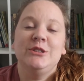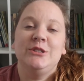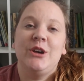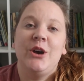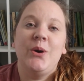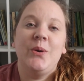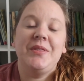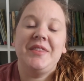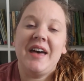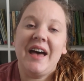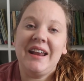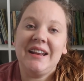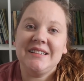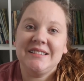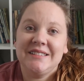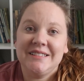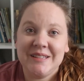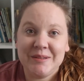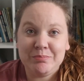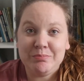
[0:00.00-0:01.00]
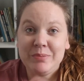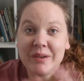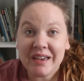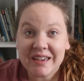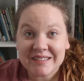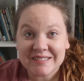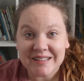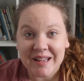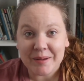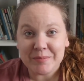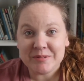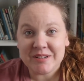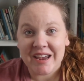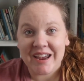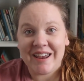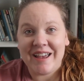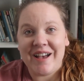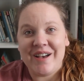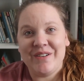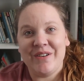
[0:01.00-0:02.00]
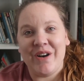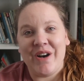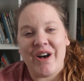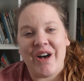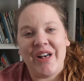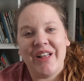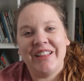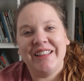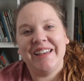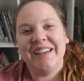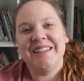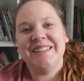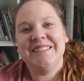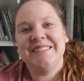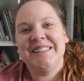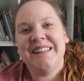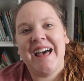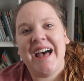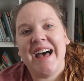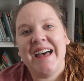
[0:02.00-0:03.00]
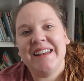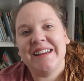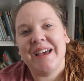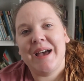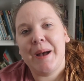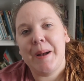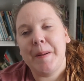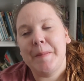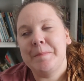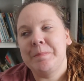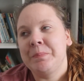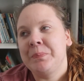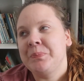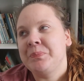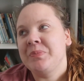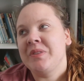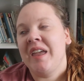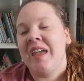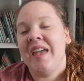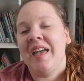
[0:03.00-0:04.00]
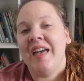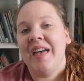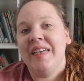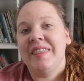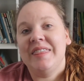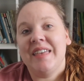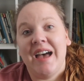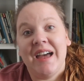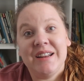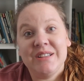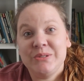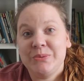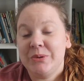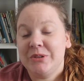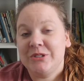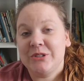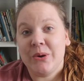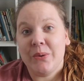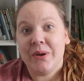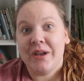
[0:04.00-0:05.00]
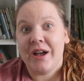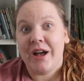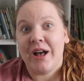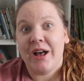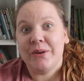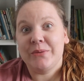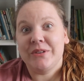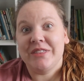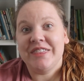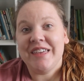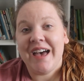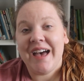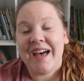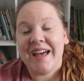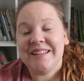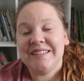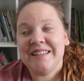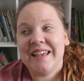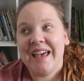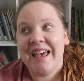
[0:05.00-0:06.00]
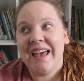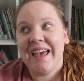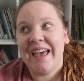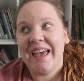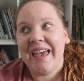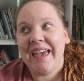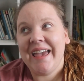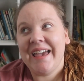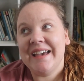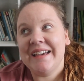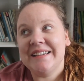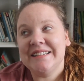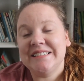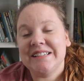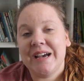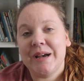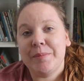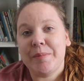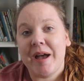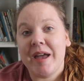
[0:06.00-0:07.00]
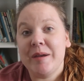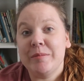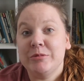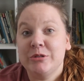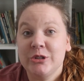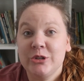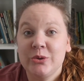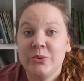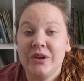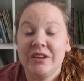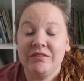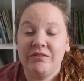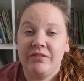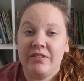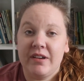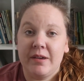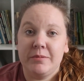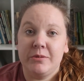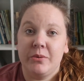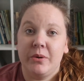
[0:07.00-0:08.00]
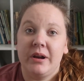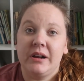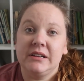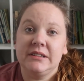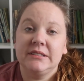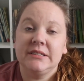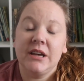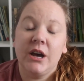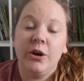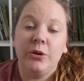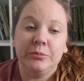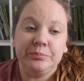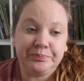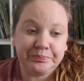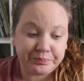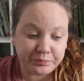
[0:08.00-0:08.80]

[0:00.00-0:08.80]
So that is the biggest update of all, is that that is what's going on with that. And I am due in February. So